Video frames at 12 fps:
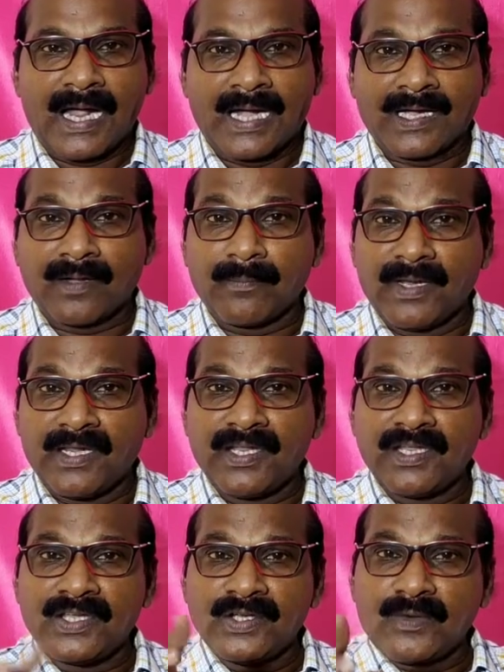
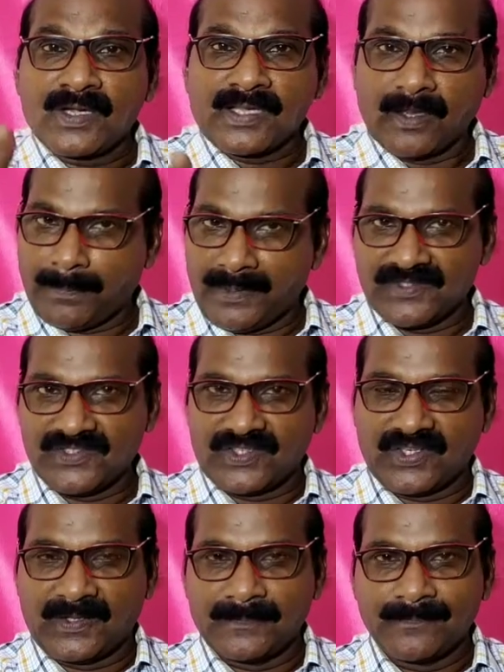undermining your
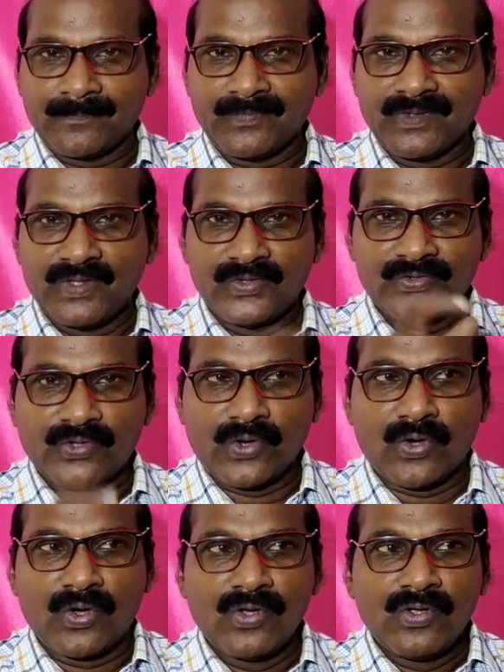capacity.
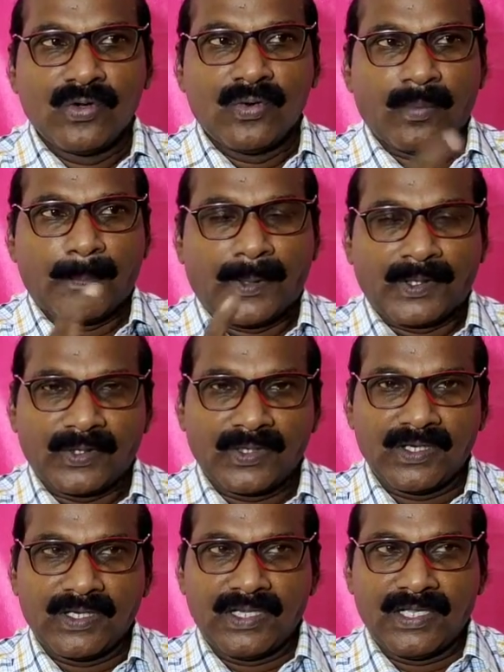So
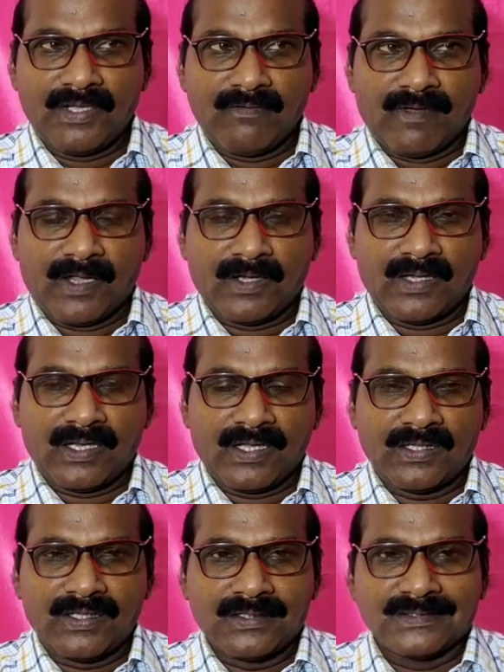particularly
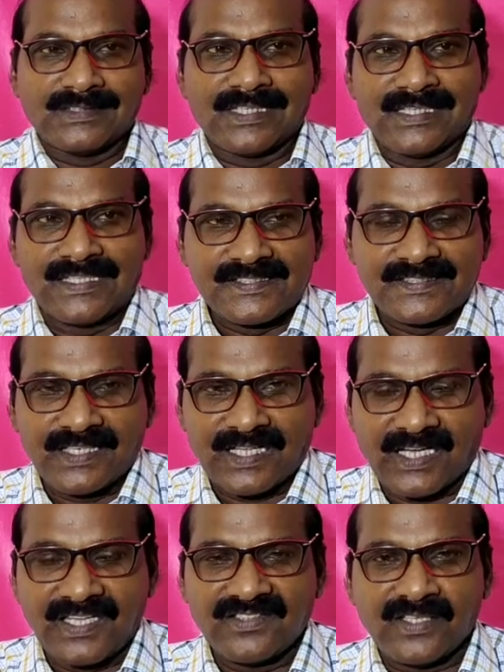when the listener
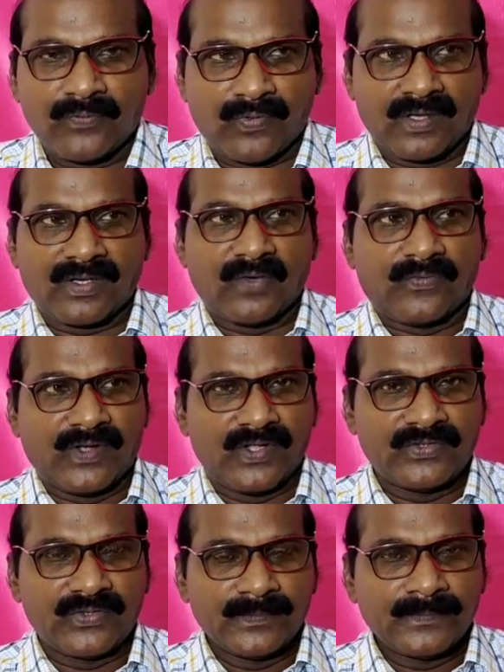is in front of
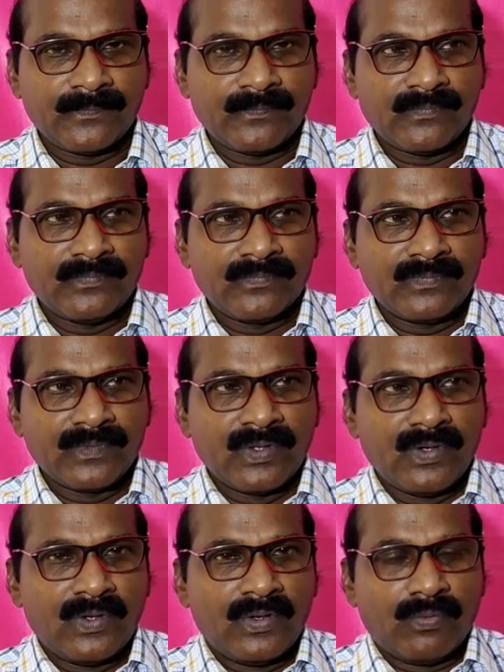us,
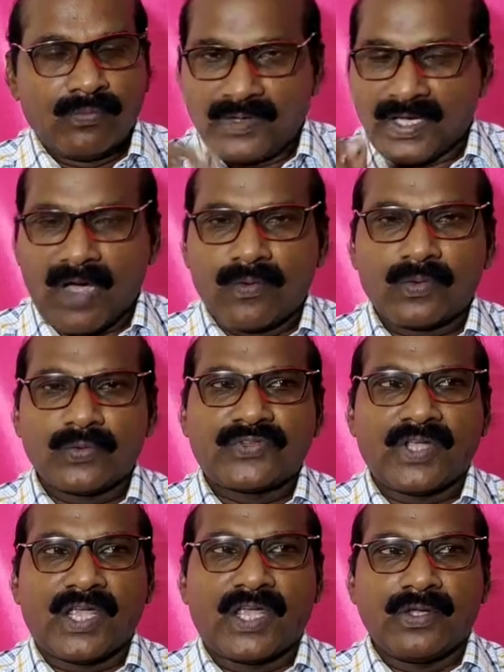we have to
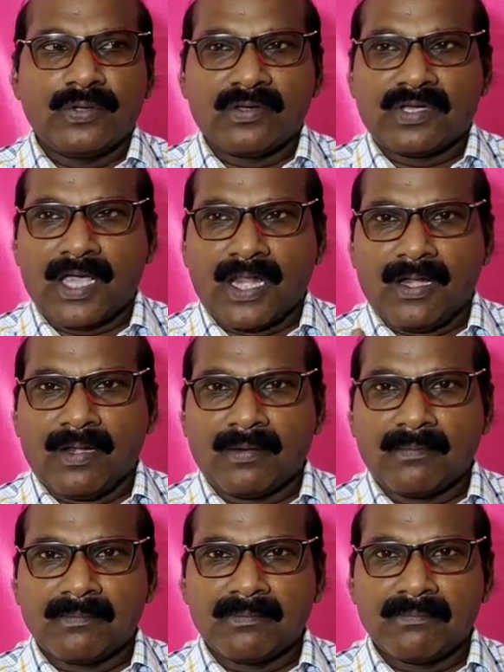say you can.